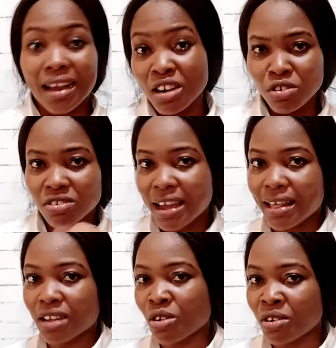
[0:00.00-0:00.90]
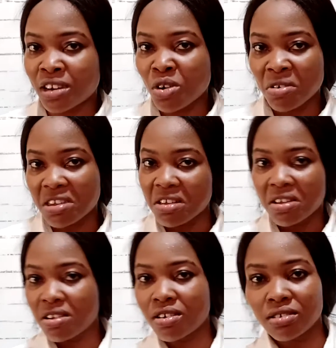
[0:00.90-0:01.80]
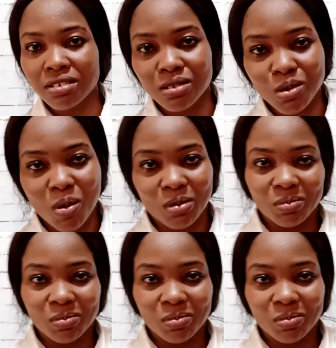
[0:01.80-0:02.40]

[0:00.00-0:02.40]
Can you try that on a donkey? Not at all.